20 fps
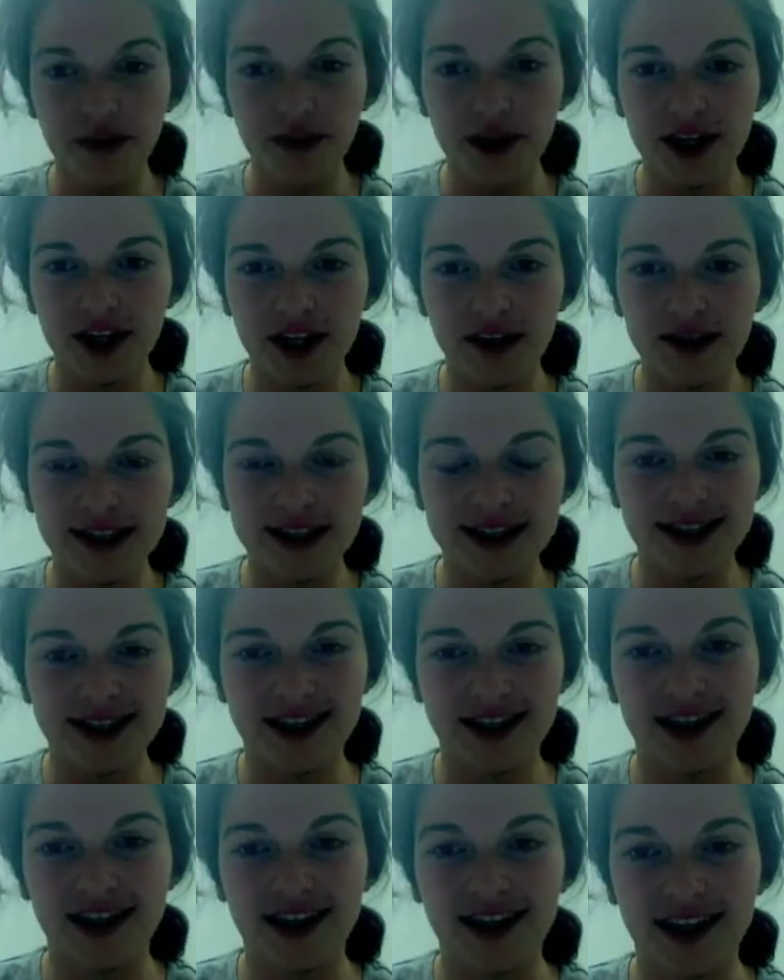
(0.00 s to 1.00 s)
We went to
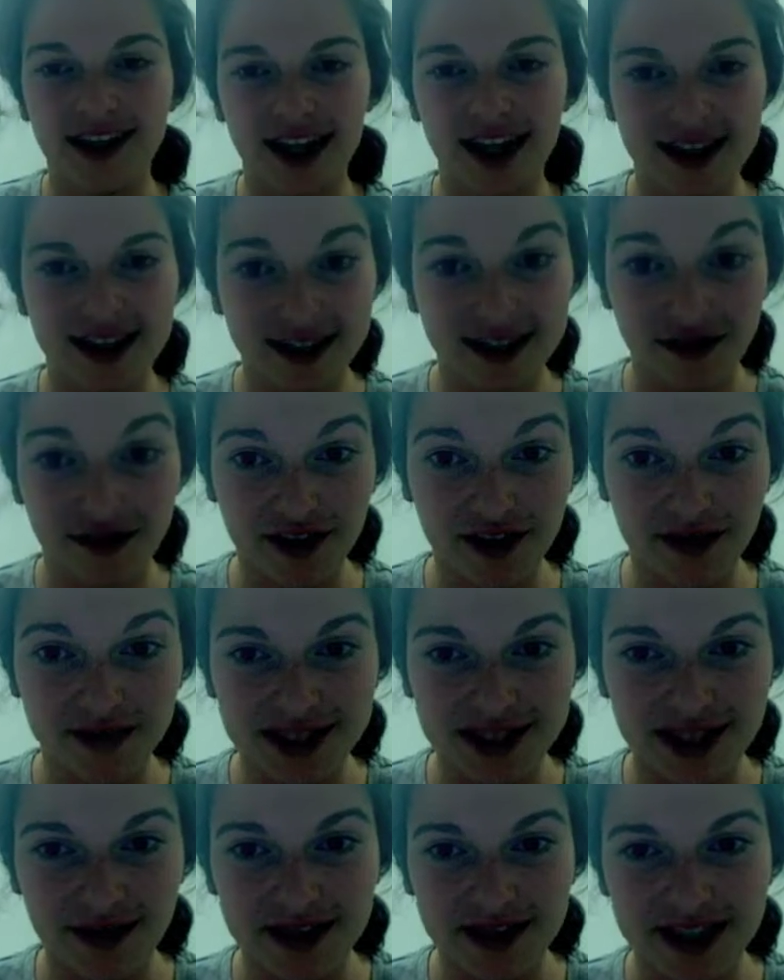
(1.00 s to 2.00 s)
Kiryat Anavim
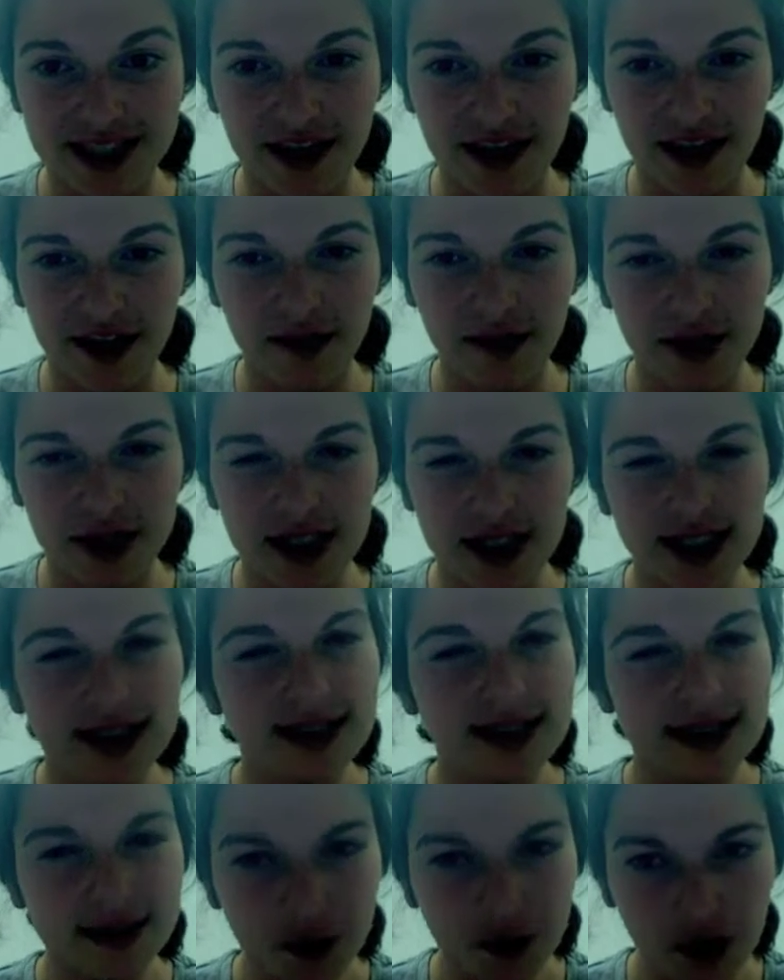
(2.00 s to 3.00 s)
Cemetery, which is
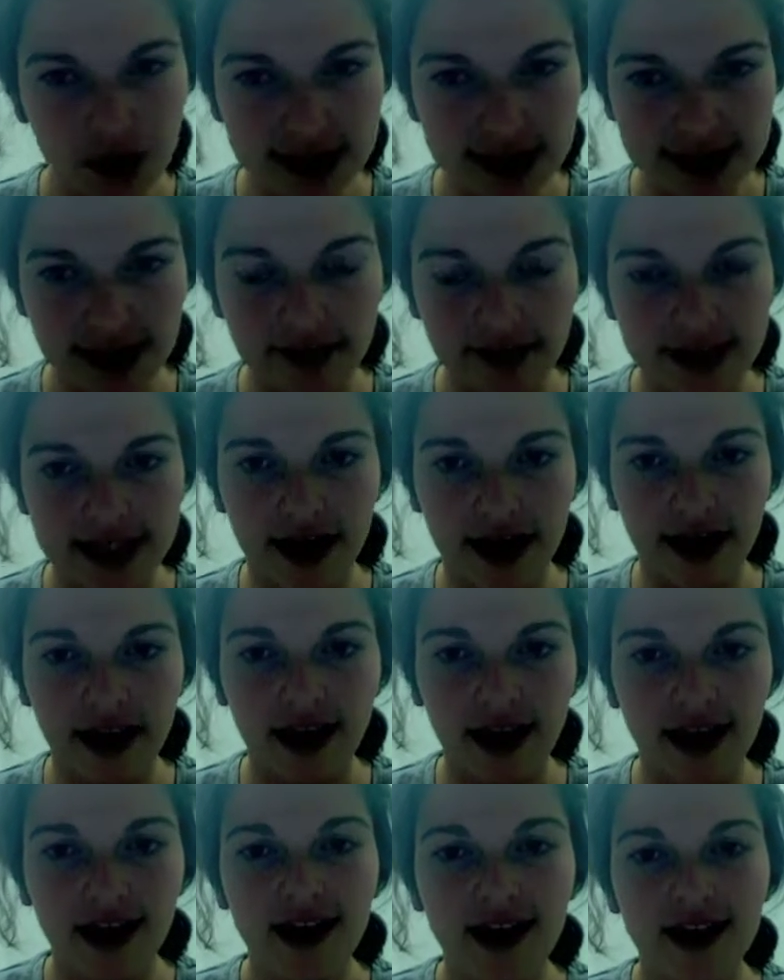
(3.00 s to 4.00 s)
a smaller
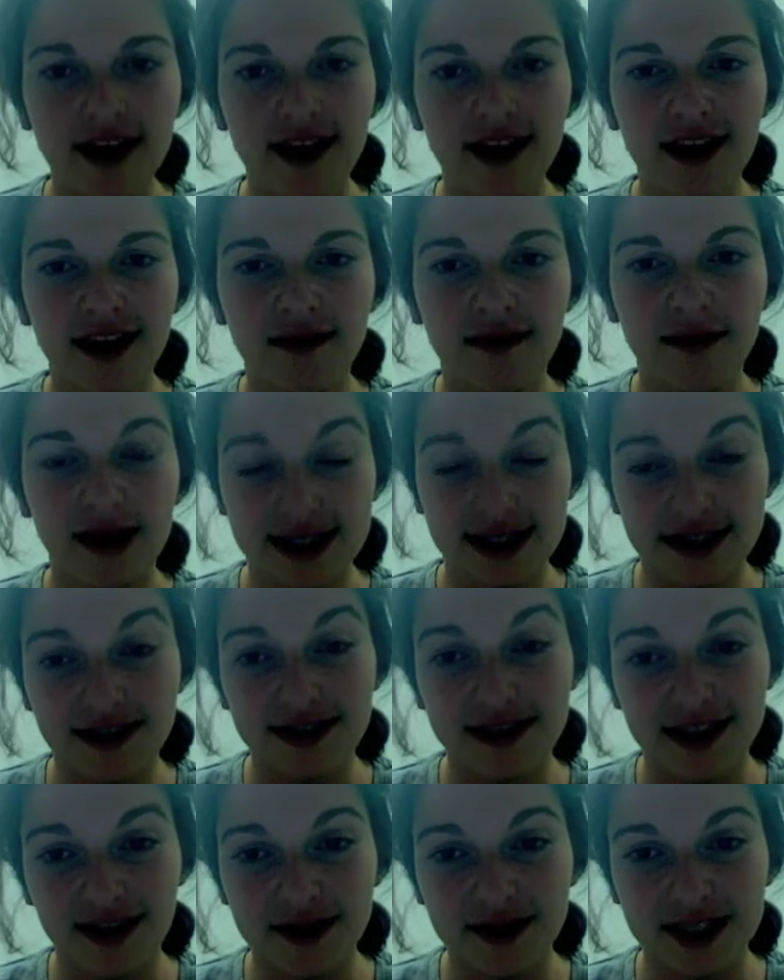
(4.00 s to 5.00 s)
cemetery, a military
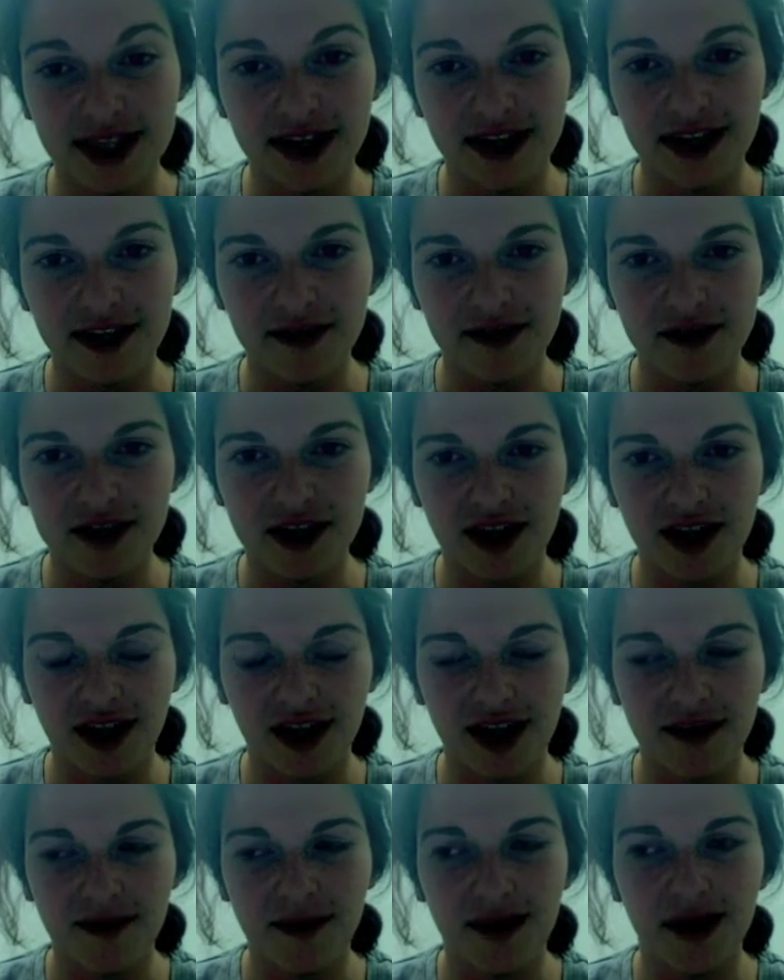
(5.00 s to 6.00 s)
cemetery in
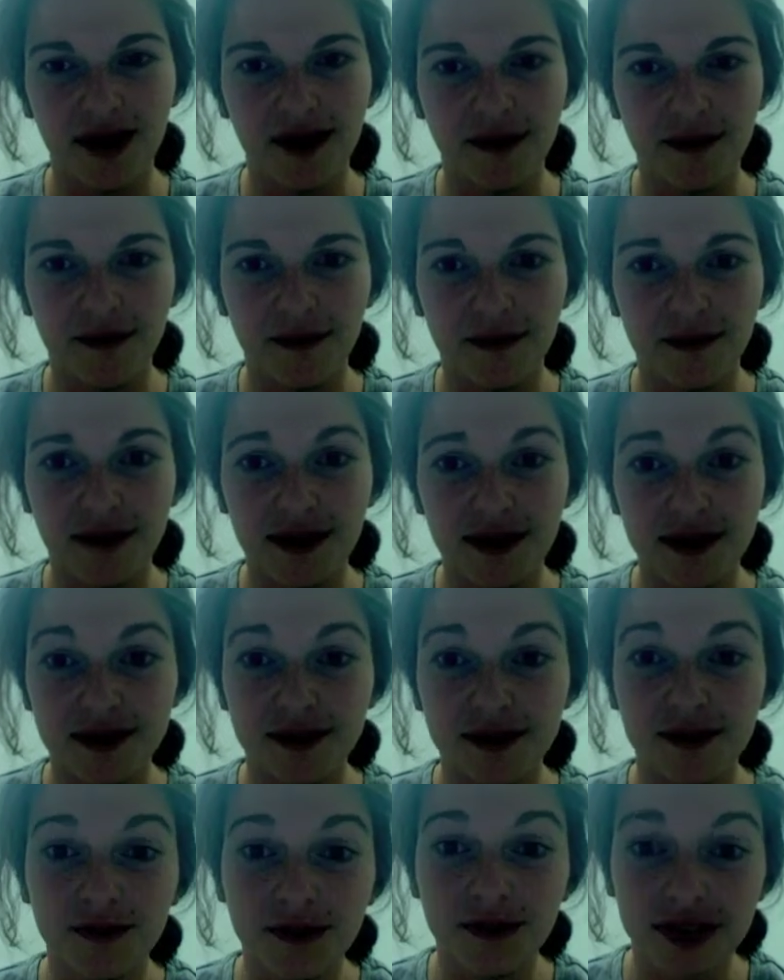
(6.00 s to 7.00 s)
Yerushalayim. Um, it was a
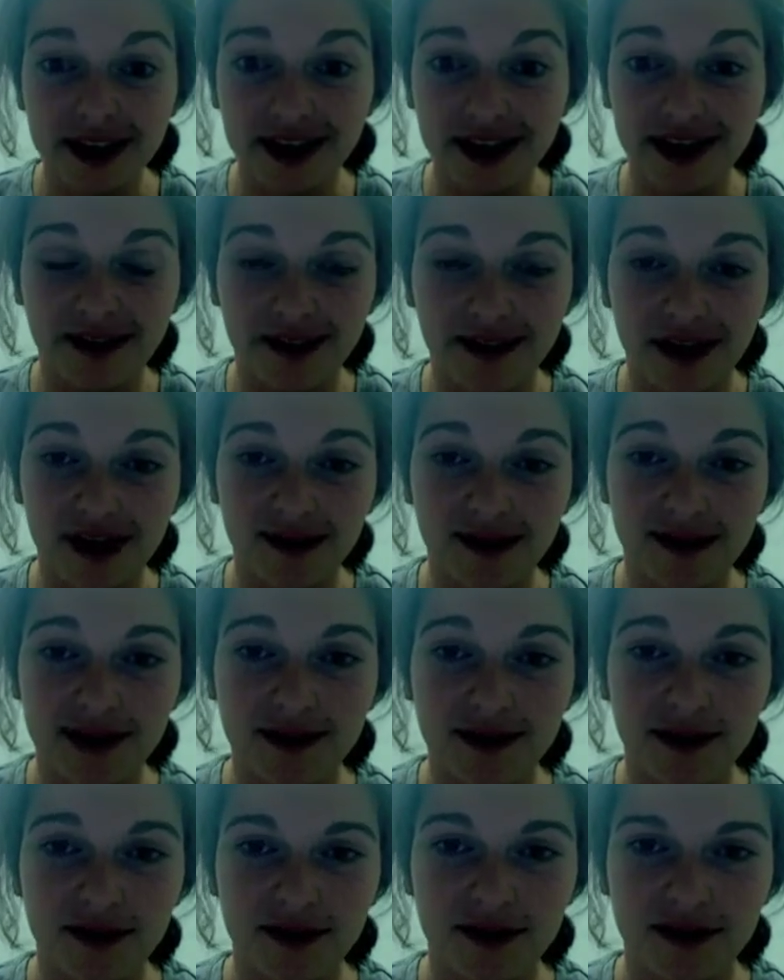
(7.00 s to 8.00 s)
really incredibly
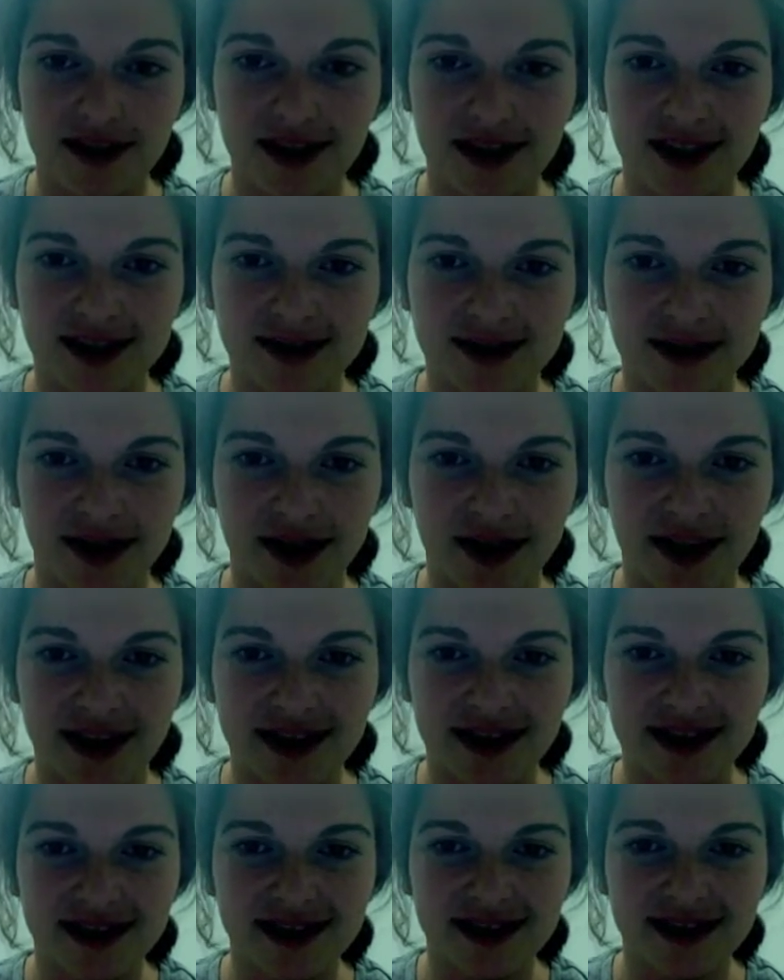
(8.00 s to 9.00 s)
moving
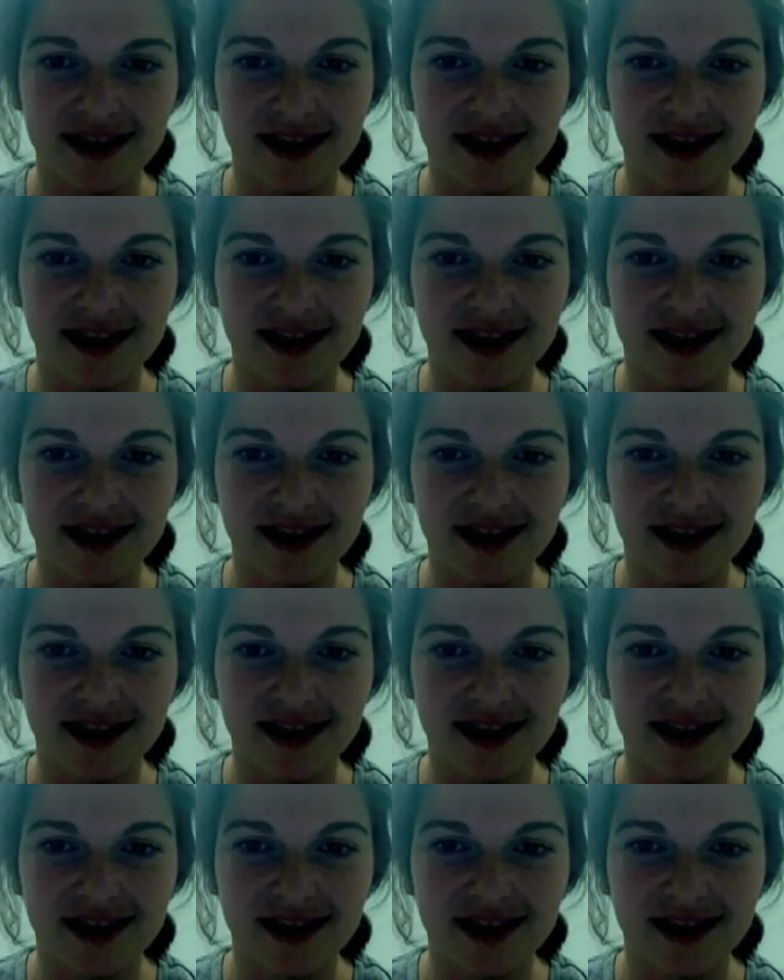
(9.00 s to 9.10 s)
experience.